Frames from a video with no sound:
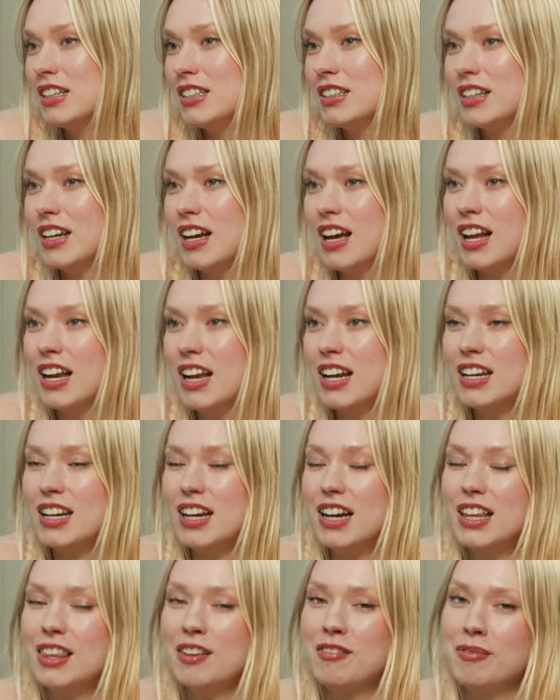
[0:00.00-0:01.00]
Mm-hmm. And
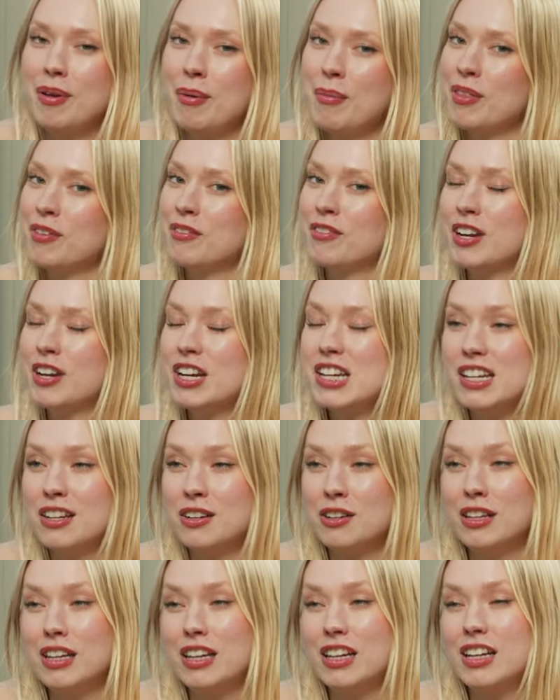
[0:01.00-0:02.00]
I love my mother very
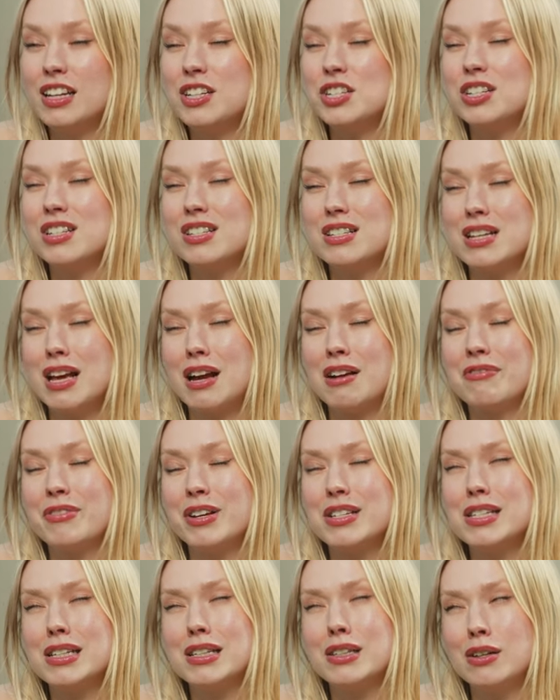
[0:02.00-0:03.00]
dearly, and she's
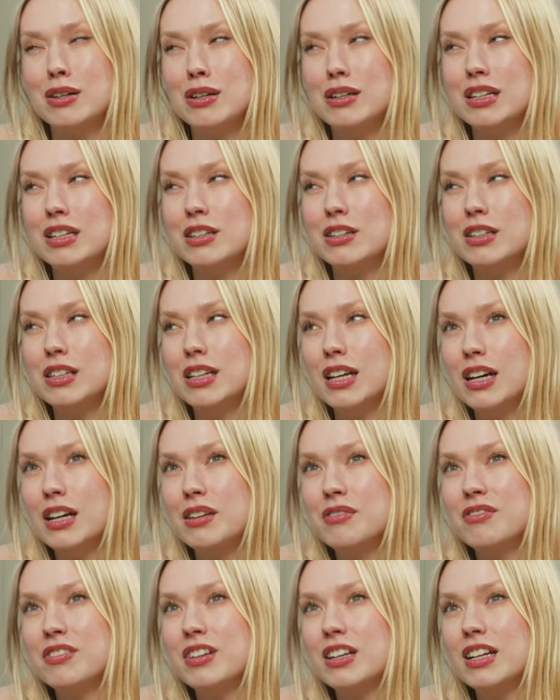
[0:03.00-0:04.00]
sacrificed a lot in her life